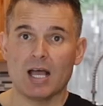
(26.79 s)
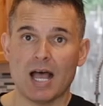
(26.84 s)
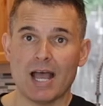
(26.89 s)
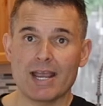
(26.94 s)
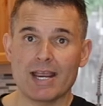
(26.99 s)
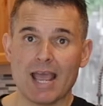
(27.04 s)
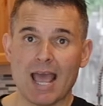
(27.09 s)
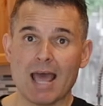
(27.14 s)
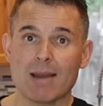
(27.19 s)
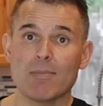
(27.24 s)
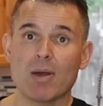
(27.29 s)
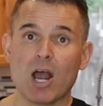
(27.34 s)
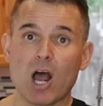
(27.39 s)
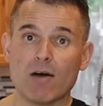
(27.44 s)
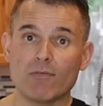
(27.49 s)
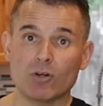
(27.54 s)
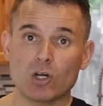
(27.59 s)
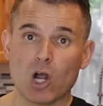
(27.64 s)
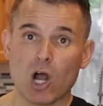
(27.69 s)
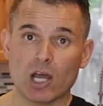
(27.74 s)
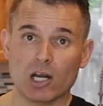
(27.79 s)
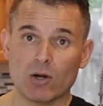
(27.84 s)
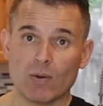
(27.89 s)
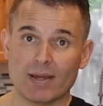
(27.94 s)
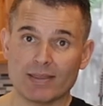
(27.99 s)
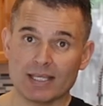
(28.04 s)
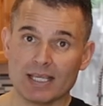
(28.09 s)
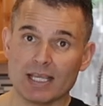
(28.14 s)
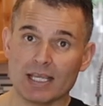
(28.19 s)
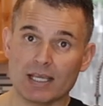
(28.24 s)
I add my avocado
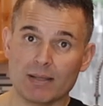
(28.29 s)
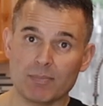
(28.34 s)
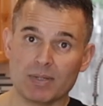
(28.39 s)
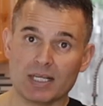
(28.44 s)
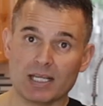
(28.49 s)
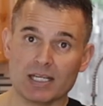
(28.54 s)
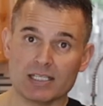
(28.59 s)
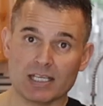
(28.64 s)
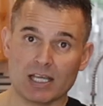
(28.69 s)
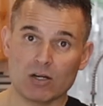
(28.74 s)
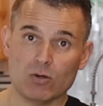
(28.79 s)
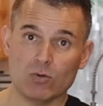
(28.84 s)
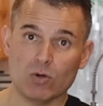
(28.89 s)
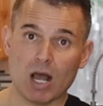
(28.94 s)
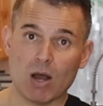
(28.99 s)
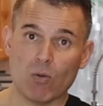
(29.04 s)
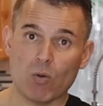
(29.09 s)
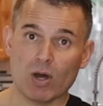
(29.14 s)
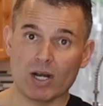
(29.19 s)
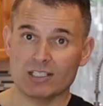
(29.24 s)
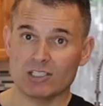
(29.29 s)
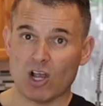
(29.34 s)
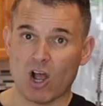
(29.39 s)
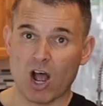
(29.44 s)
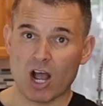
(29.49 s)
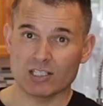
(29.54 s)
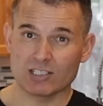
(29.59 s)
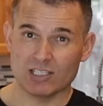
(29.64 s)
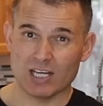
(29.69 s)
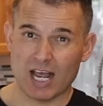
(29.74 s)
at the end because I do not want it to
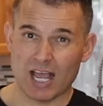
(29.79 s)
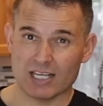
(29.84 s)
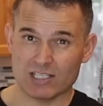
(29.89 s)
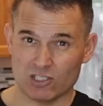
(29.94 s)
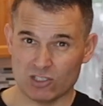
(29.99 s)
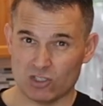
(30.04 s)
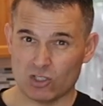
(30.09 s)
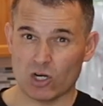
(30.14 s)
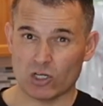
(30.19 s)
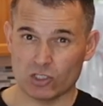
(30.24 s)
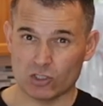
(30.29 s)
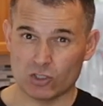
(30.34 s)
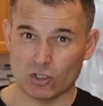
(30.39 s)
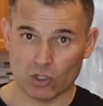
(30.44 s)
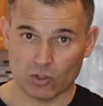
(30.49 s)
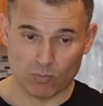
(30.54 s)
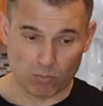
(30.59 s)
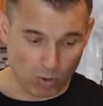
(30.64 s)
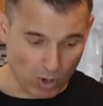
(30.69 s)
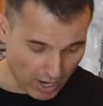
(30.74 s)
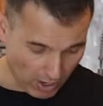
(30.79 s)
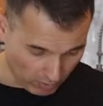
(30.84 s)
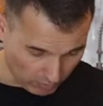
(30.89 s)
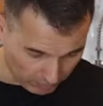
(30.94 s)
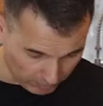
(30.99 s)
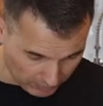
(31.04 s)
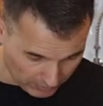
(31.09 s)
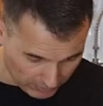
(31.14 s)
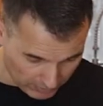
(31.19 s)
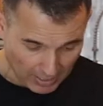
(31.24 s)
oxidize and start to turn
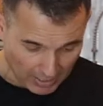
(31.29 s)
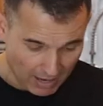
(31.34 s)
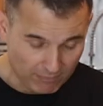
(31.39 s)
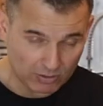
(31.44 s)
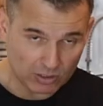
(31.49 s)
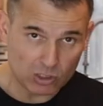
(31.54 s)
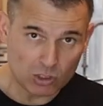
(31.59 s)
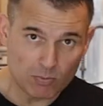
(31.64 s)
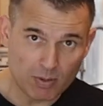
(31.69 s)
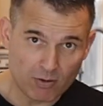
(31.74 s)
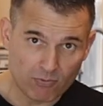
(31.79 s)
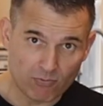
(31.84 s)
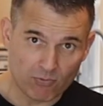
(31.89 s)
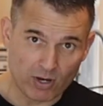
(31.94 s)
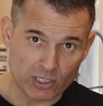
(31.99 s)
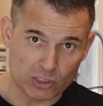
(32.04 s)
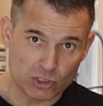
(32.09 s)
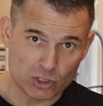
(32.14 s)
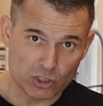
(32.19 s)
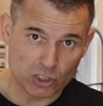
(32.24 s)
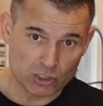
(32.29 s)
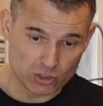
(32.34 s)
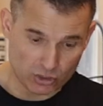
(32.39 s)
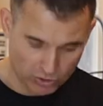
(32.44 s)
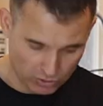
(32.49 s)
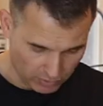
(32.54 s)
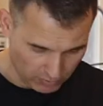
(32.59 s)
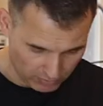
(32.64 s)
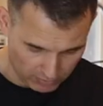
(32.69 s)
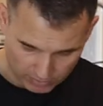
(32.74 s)
brown. I have a little bit of fresh
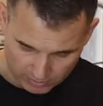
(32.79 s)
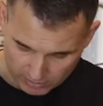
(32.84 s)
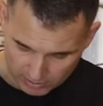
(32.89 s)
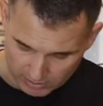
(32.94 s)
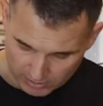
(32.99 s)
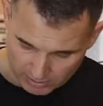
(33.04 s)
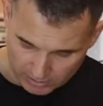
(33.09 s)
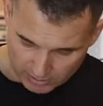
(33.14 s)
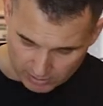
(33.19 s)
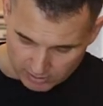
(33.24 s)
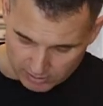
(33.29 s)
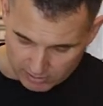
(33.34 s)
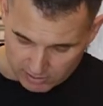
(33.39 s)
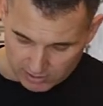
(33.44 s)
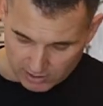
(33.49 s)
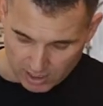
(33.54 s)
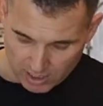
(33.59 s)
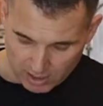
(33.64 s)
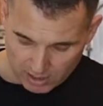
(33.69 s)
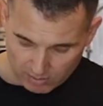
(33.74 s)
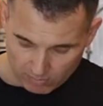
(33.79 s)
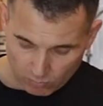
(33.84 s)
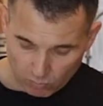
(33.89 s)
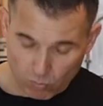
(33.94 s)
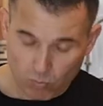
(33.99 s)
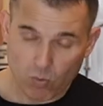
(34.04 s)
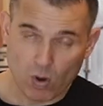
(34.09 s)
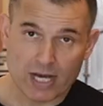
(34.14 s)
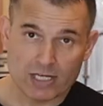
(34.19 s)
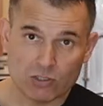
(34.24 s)
ginger,
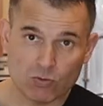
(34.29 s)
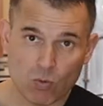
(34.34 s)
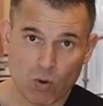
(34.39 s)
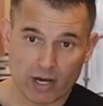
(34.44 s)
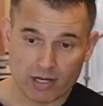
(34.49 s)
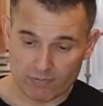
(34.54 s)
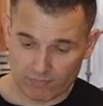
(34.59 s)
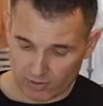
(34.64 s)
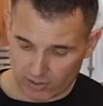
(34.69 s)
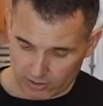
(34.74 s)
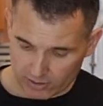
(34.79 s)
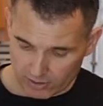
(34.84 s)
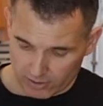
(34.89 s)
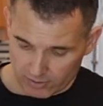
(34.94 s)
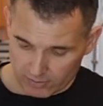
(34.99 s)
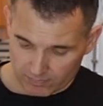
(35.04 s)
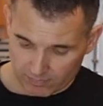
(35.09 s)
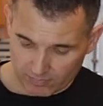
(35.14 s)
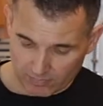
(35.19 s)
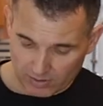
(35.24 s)
some rice wine vinegar,